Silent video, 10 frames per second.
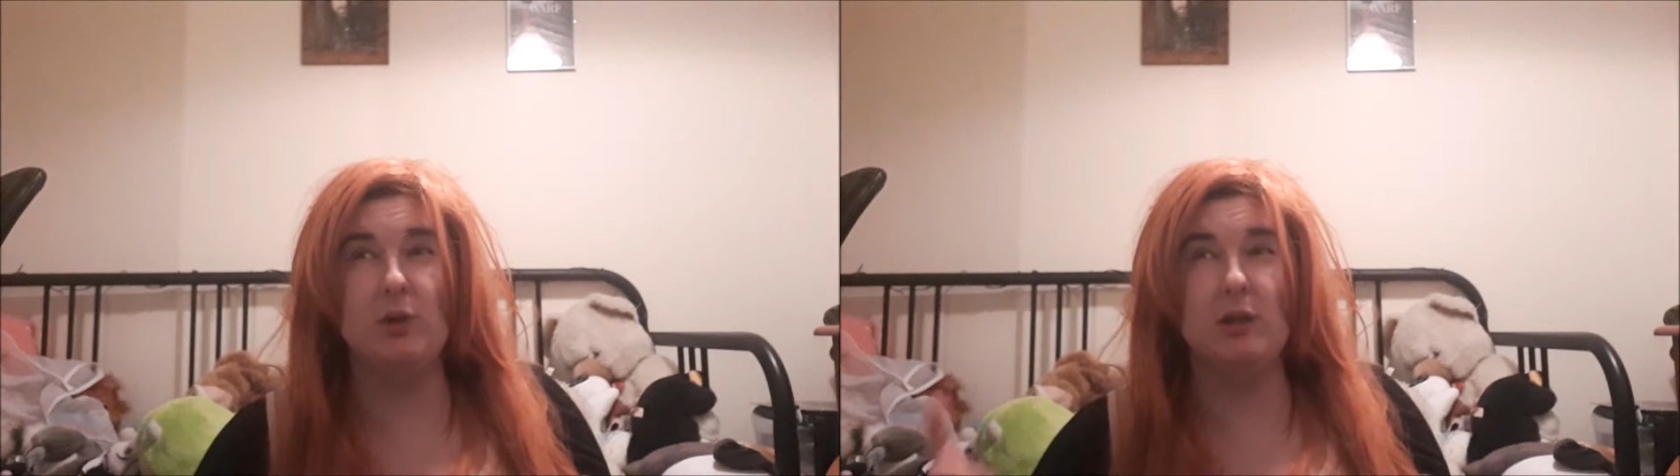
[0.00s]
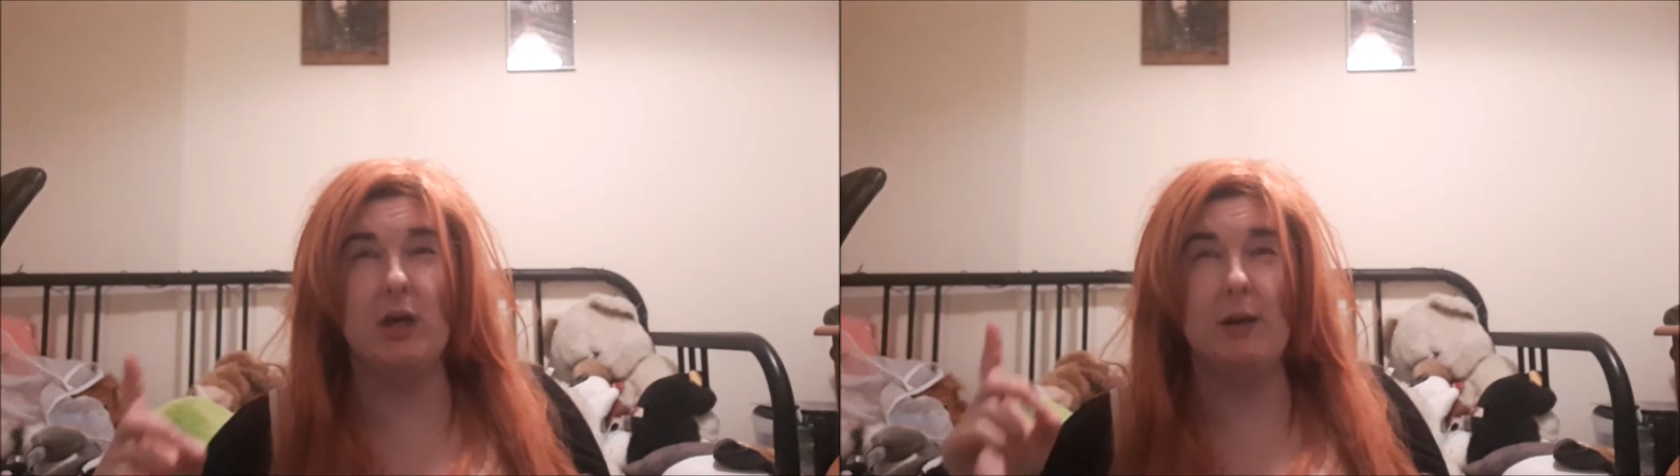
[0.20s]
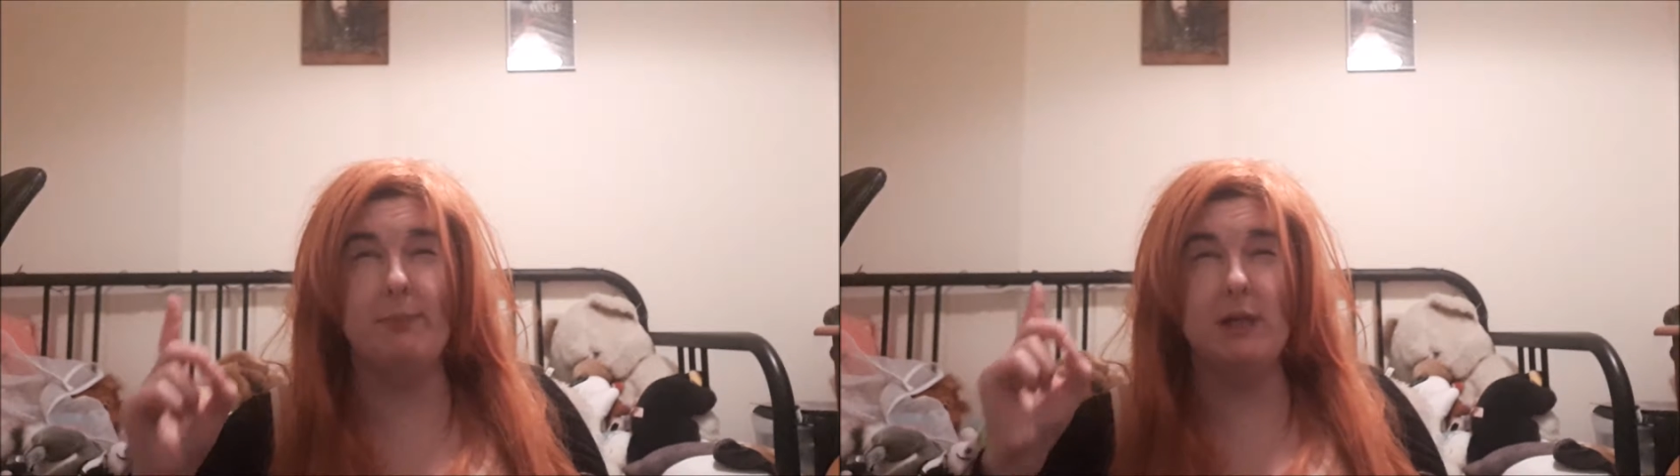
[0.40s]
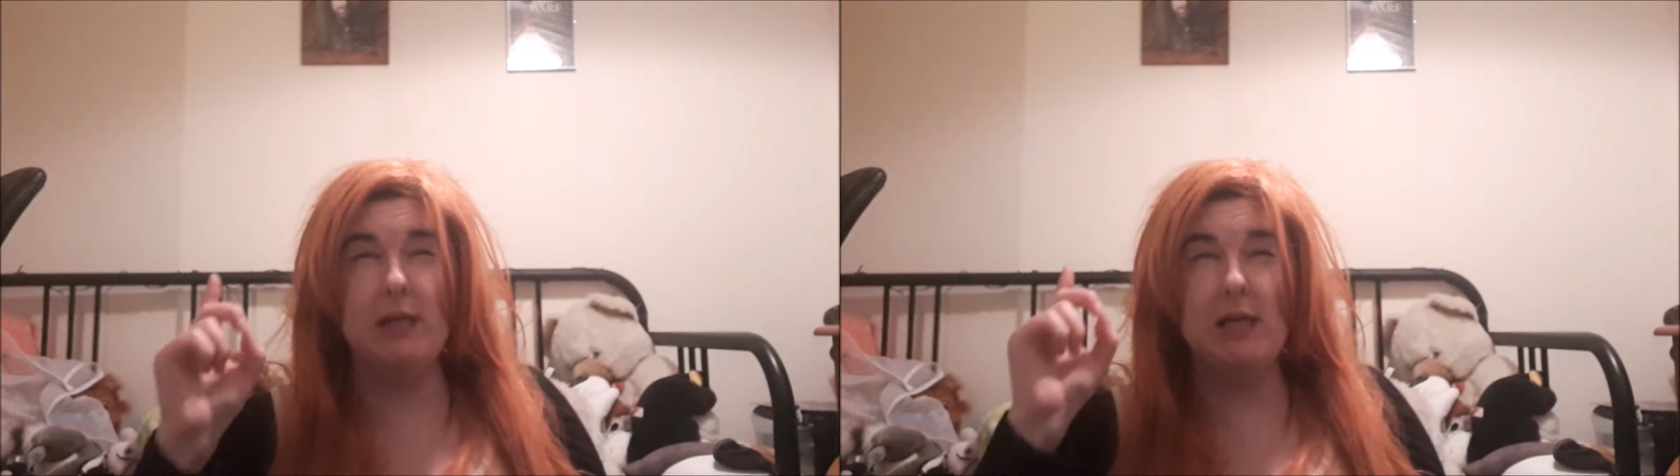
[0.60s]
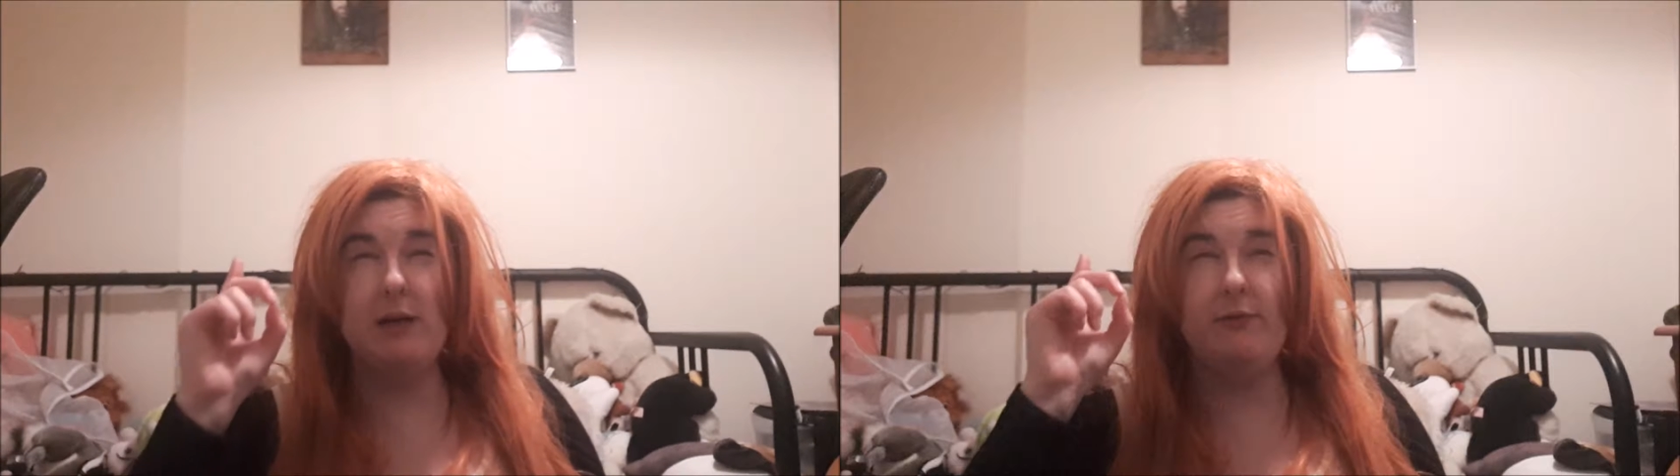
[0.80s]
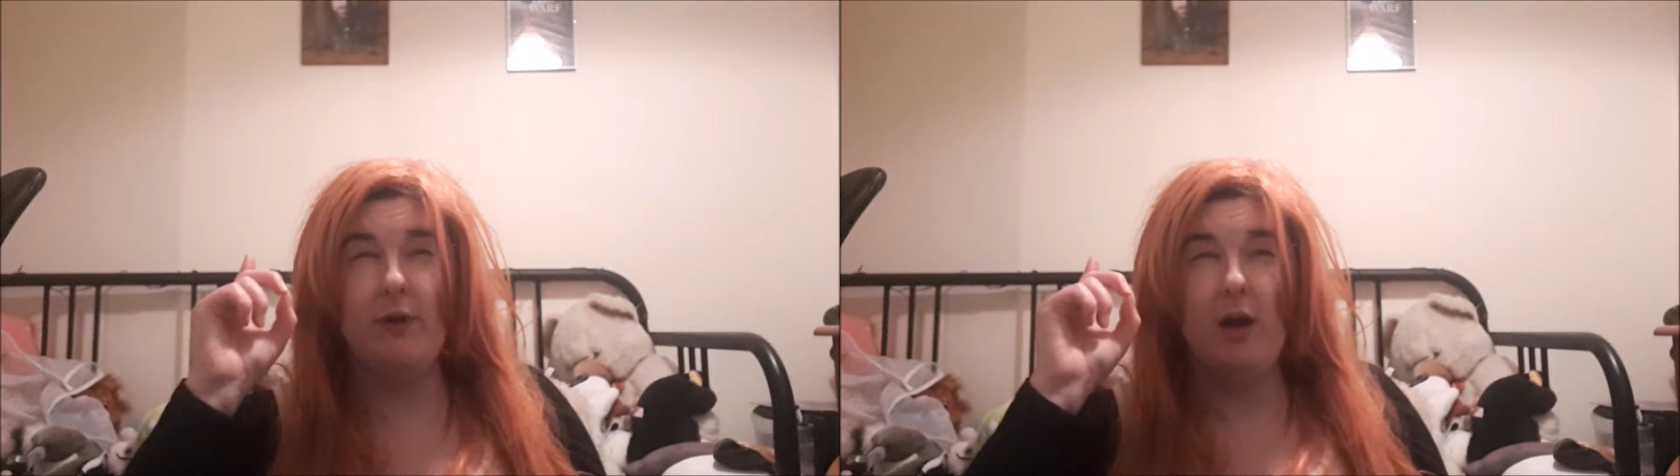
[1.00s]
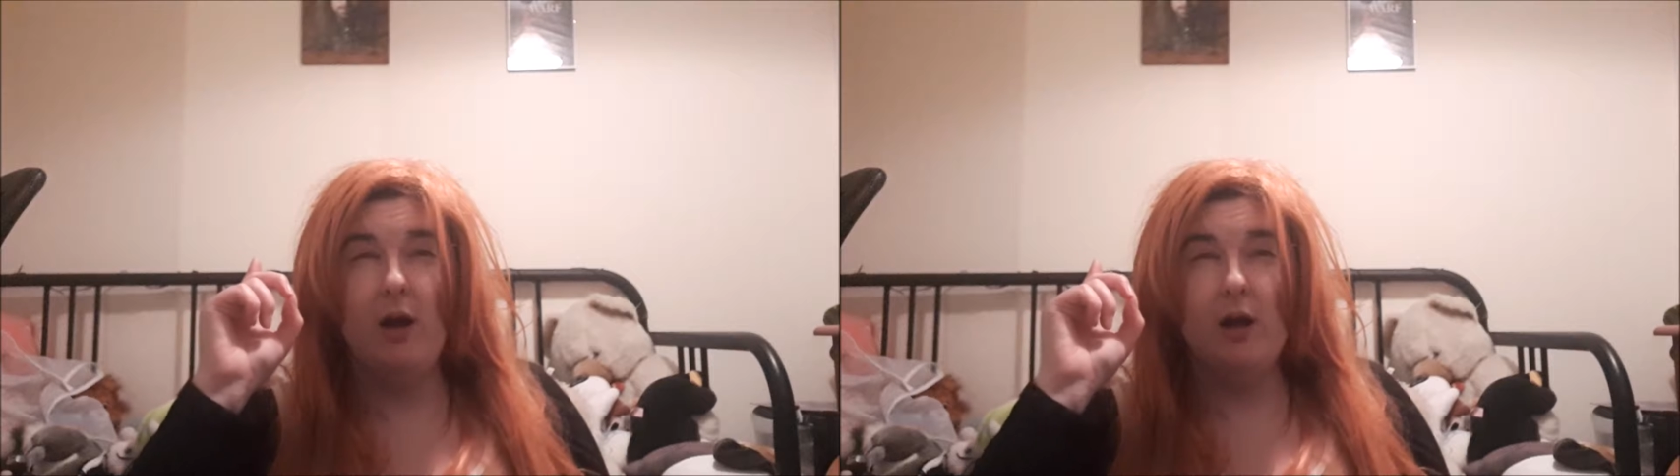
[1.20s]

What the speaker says: was, I believe,